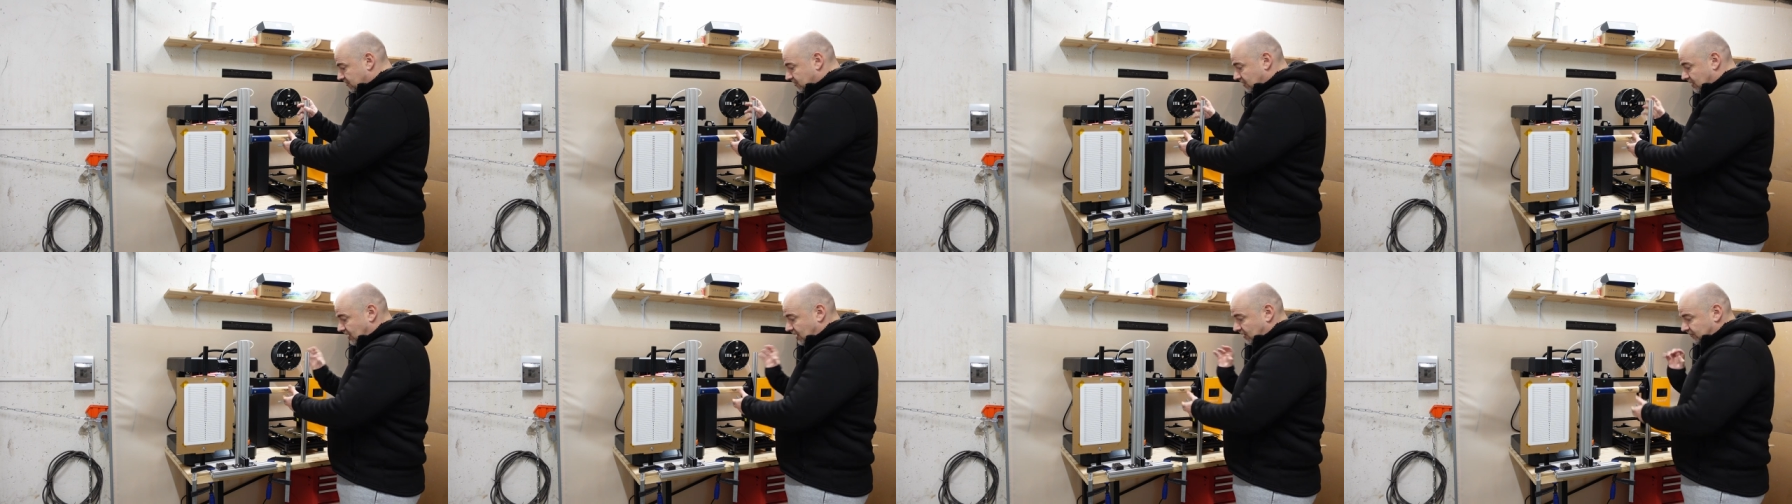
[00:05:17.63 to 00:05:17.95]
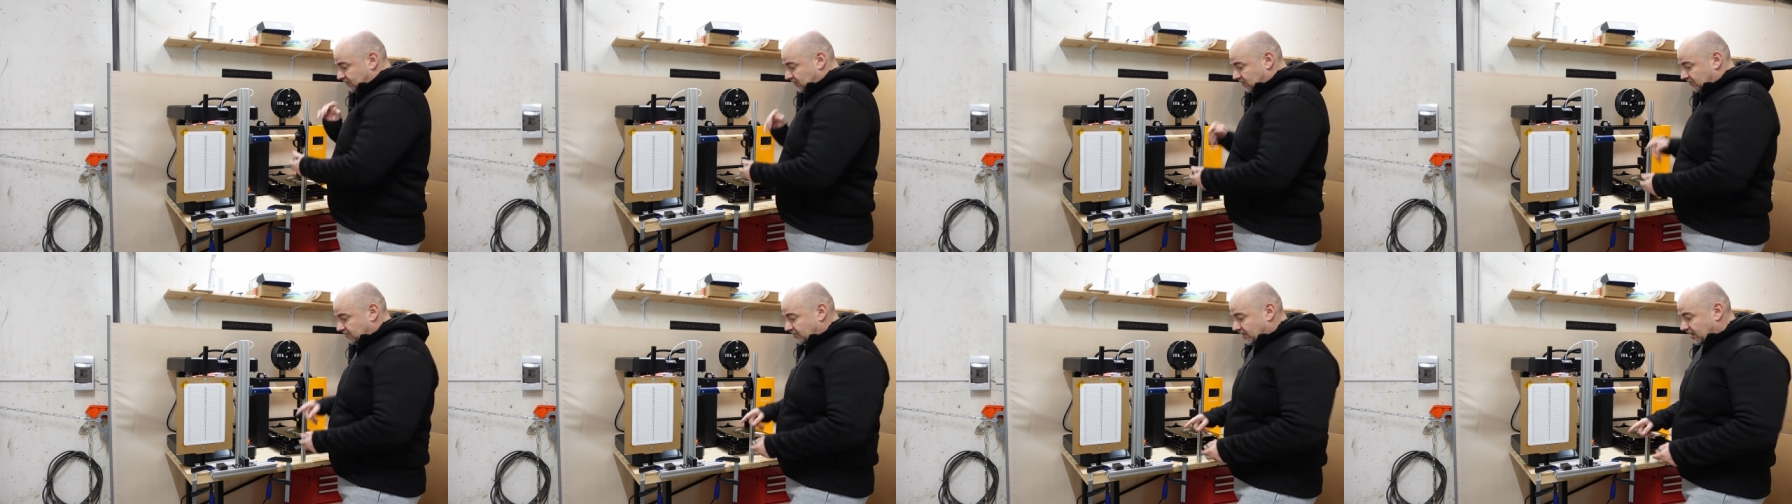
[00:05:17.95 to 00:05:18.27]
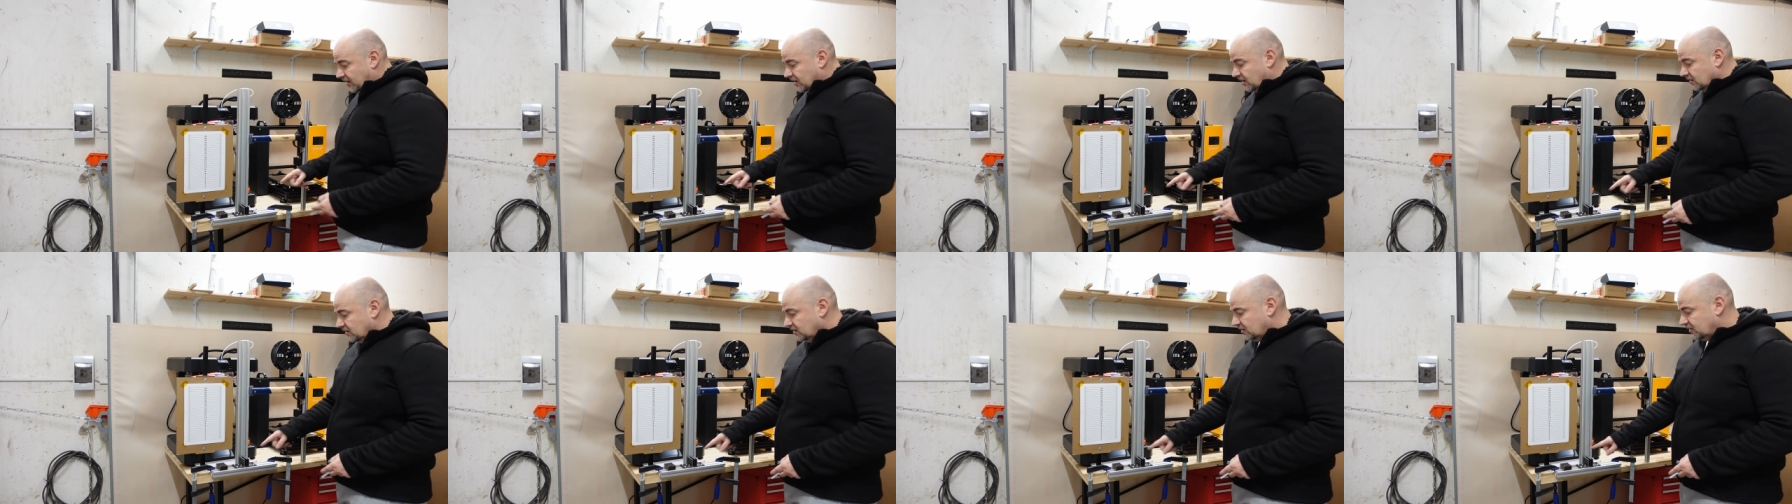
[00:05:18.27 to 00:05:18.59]
after
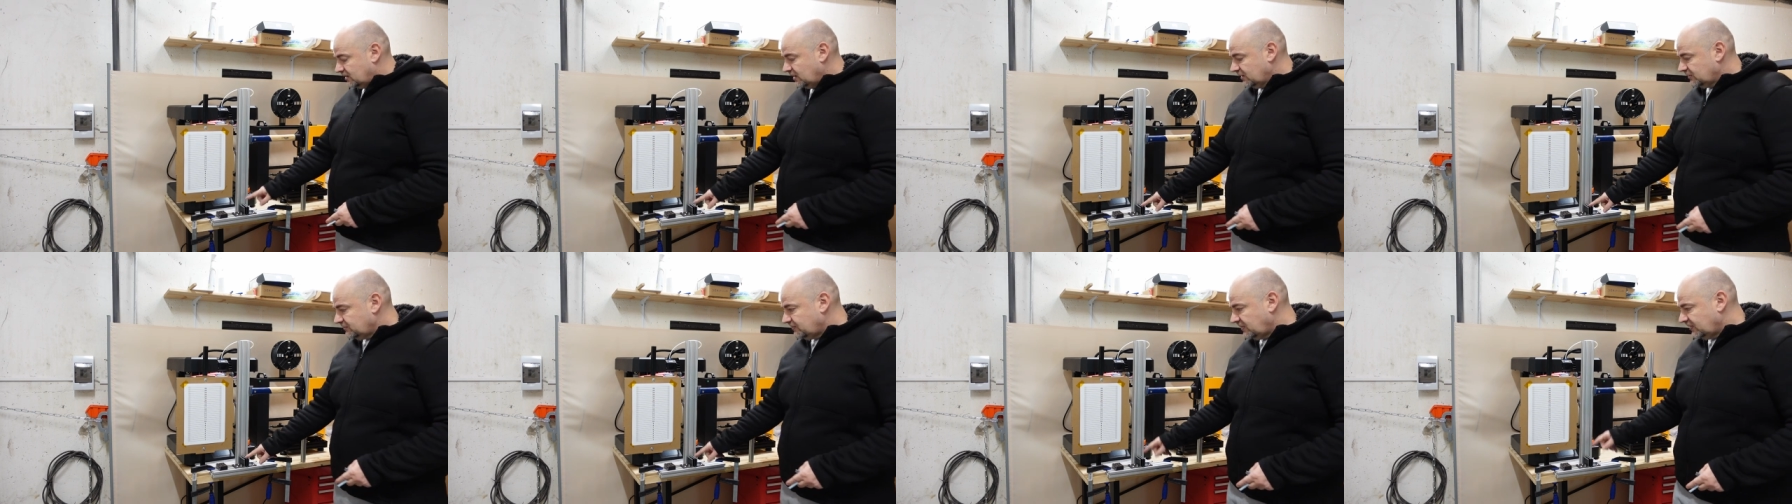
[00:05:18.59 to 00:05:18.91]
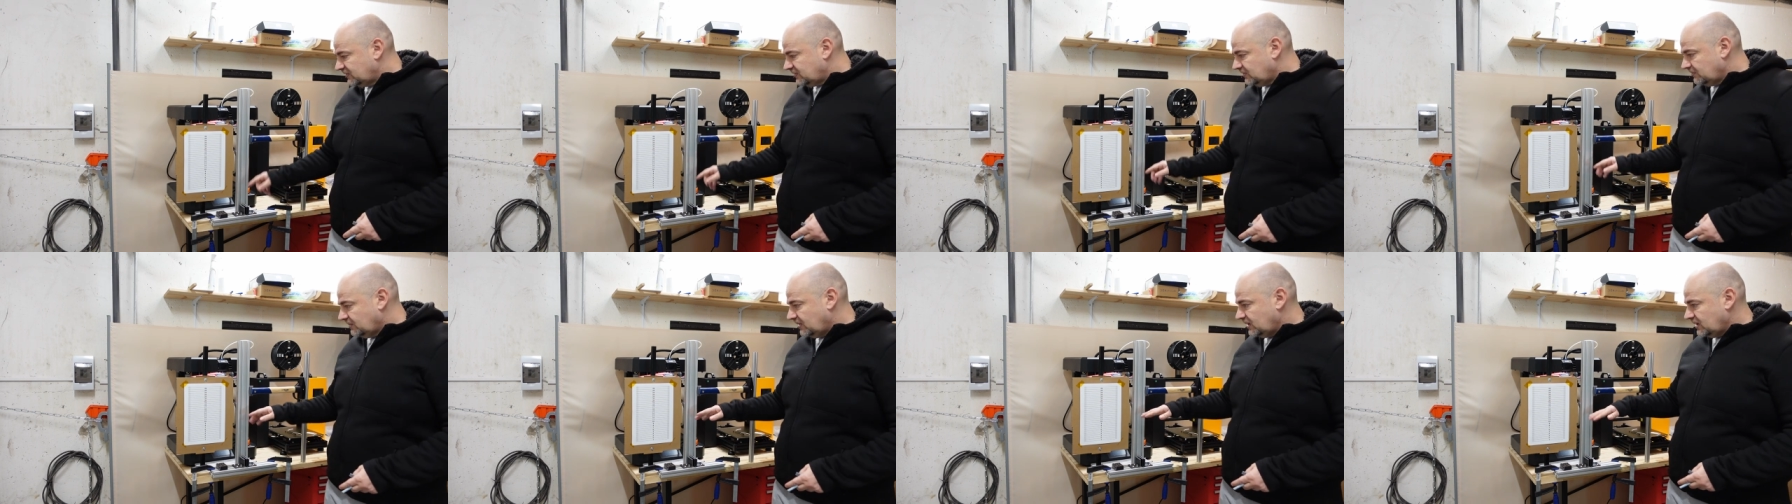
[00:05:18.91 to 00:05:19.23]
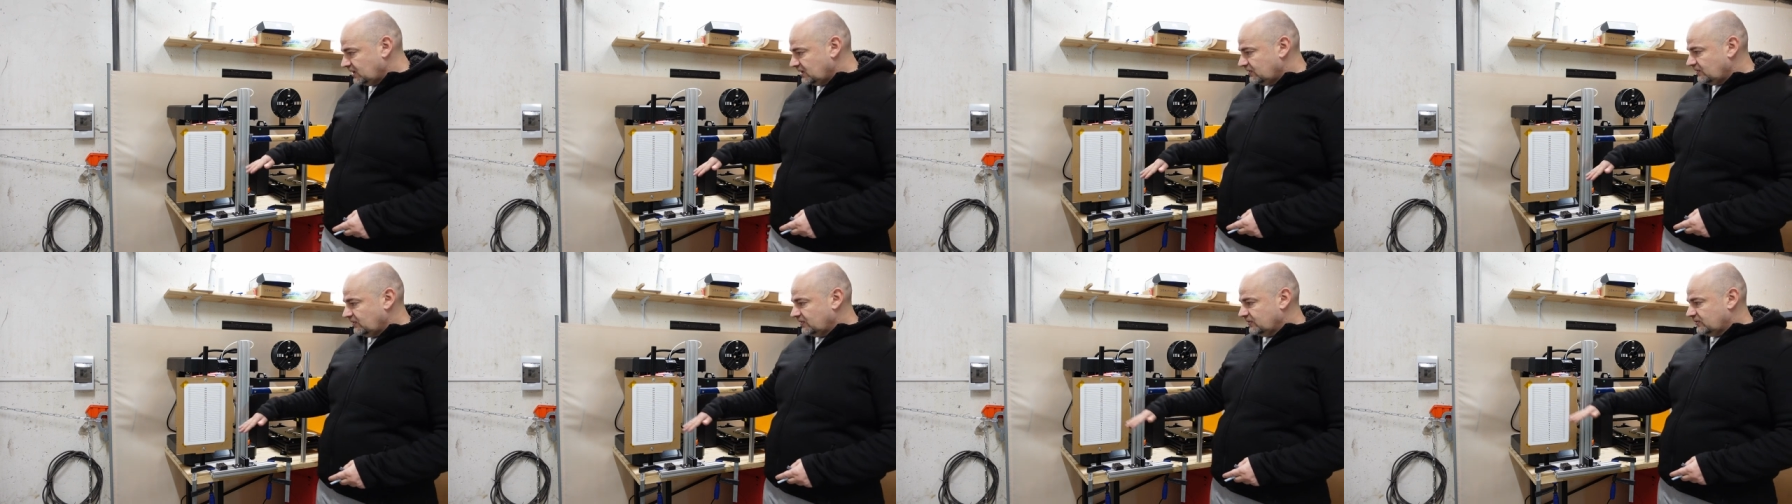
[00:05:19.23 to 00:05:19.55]
breaking the test specimen
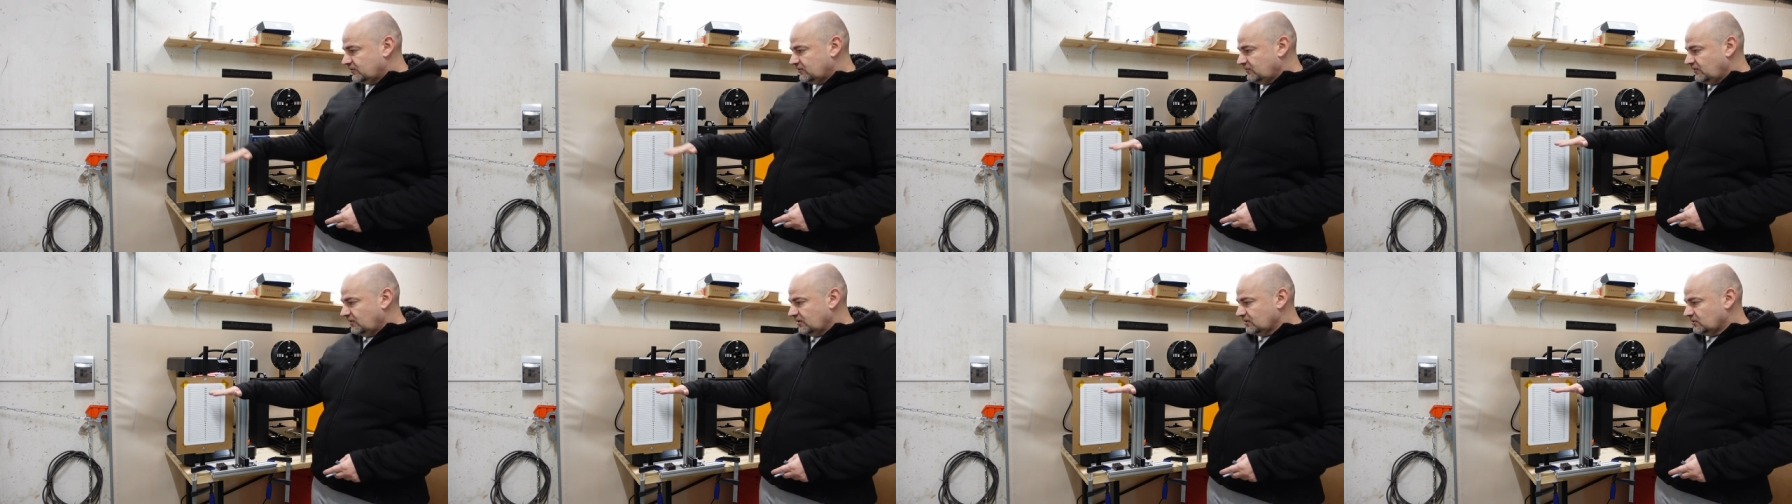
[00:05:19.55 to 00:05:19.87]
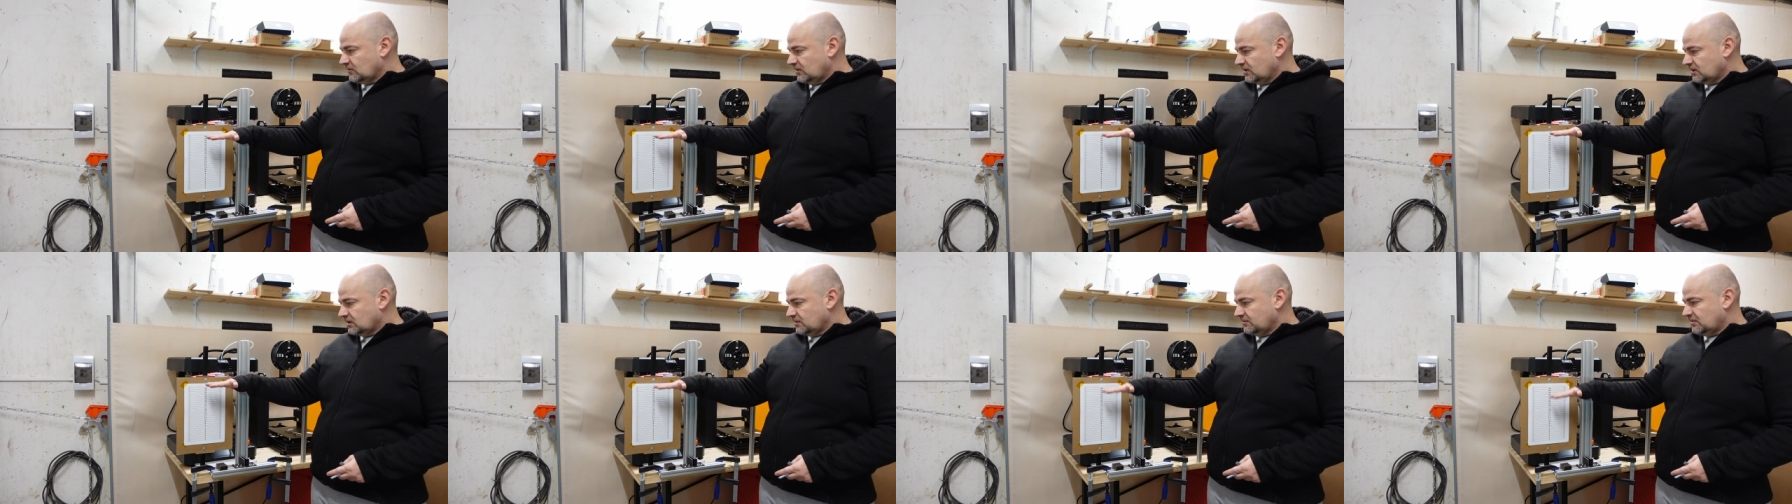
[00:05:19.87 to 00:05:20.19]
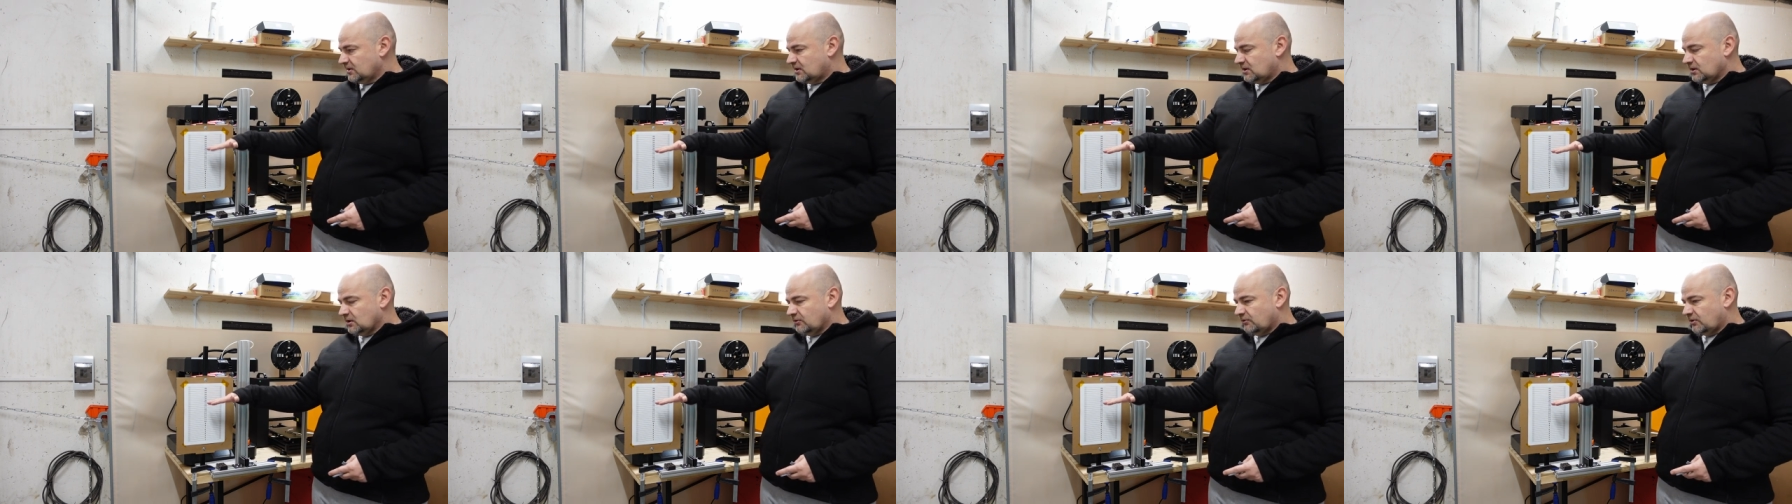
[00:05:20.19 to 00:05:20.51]
it will swing to a little
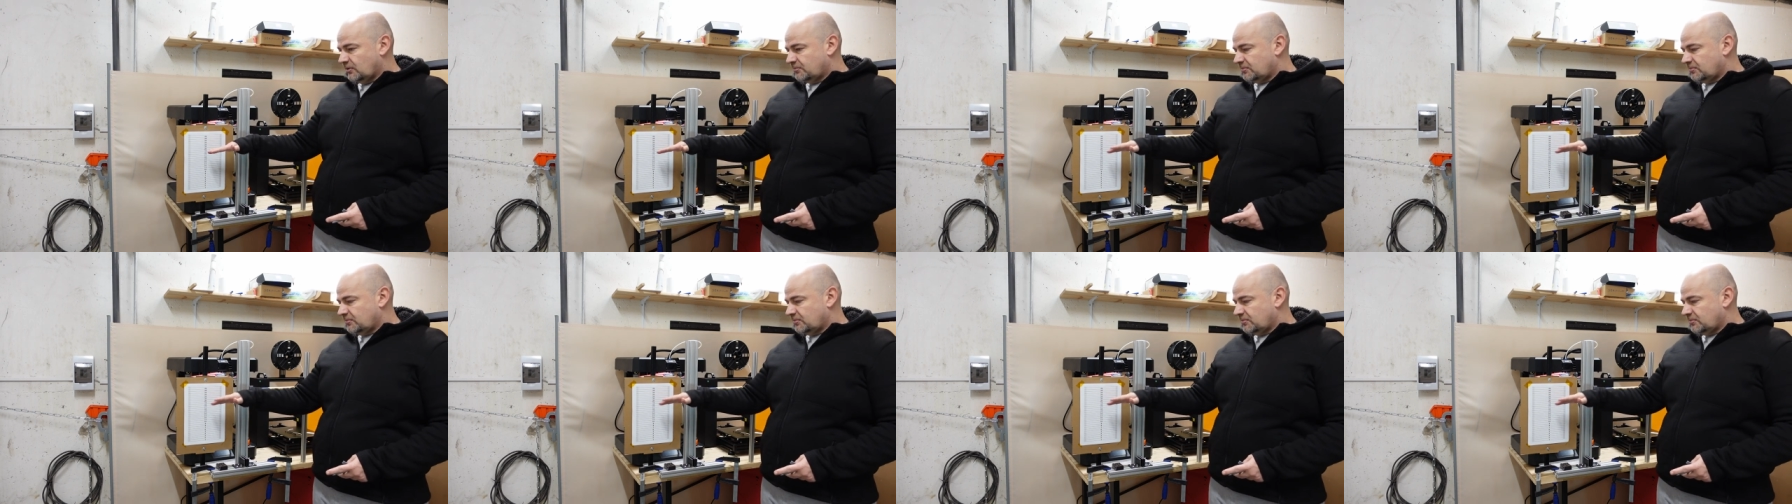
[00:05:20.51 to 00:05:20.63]
bit lower